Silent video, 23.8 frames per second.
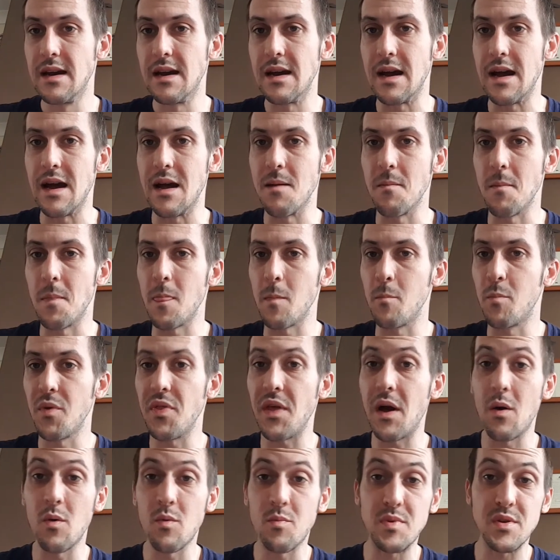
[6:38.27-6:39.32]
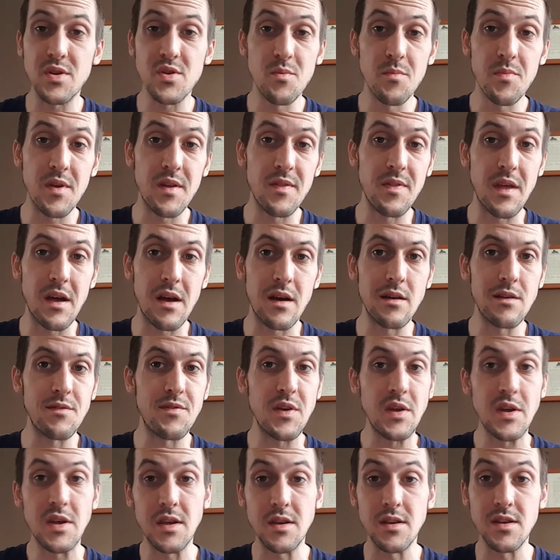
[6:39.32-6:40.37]
But that would be something that if
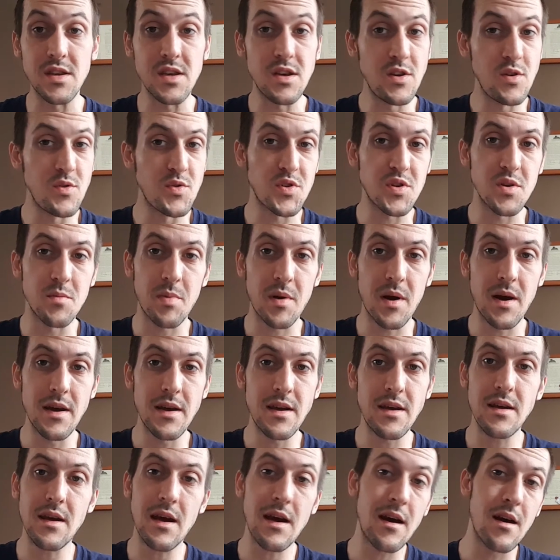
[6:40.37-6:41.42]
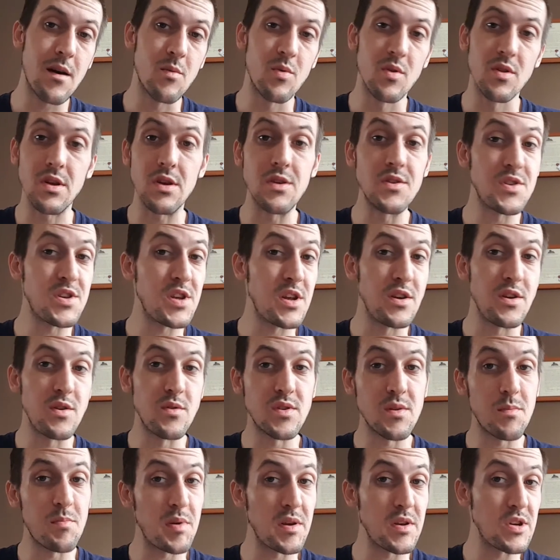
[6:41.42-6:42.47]
he continues to buy it, I will continue
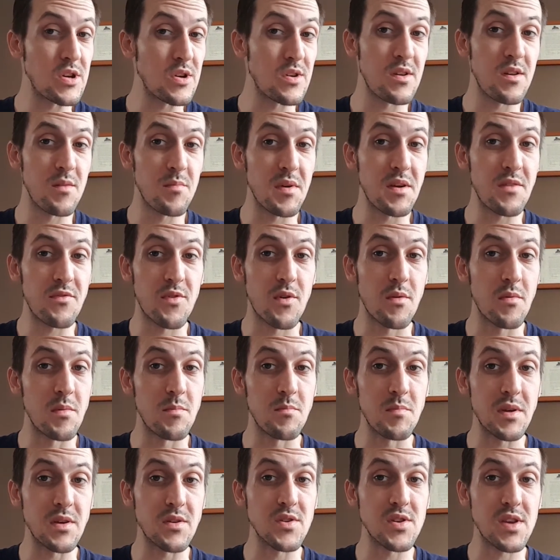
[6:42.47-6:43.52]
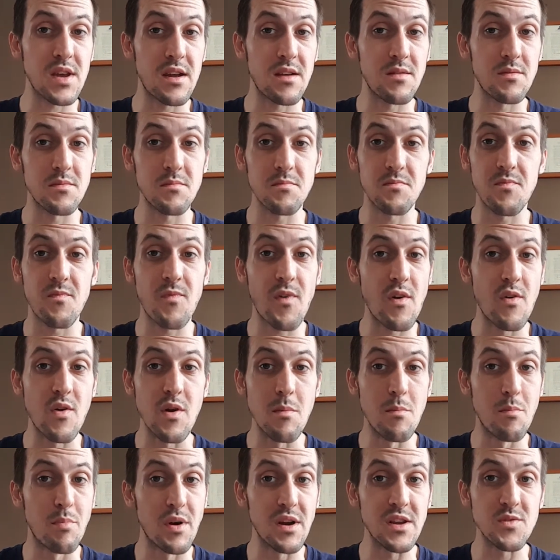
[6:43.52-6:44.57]
to pinch a little bit from him because I'm very
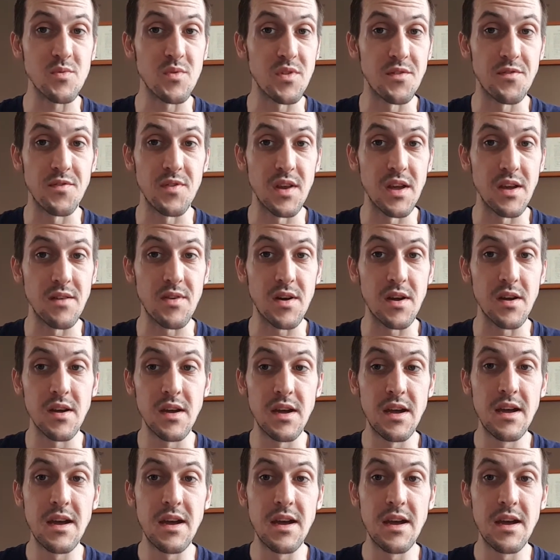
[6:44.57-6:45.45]
impressed with the flavour.